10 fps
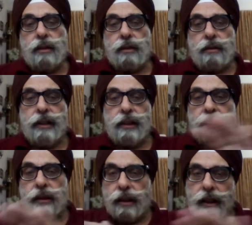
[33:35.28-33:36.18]

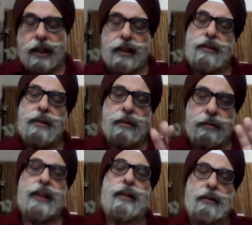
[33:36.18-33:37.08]
really are
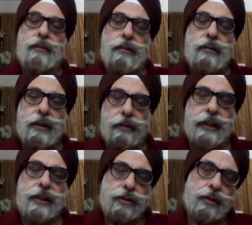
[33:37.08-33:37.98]
with it the way
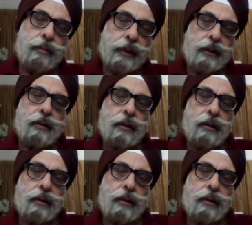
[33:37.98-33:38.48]
they should be.